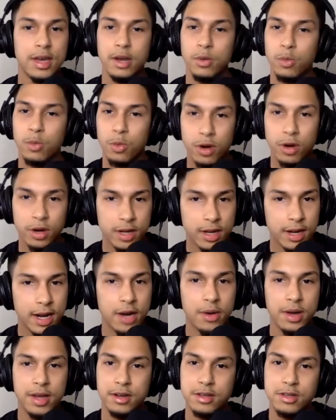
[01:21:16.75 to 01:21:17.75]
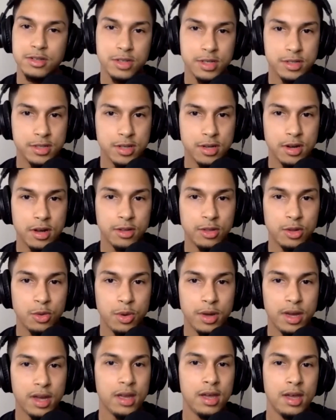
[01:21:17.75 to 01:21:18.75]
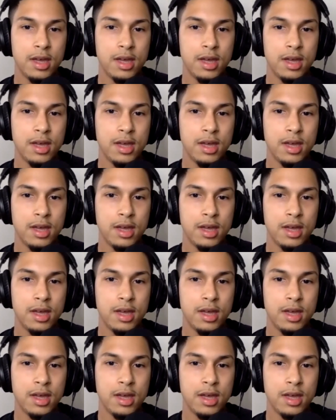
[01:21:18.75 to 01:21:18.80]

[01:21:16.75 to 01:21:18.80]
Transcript: and work it out and adjust along the way.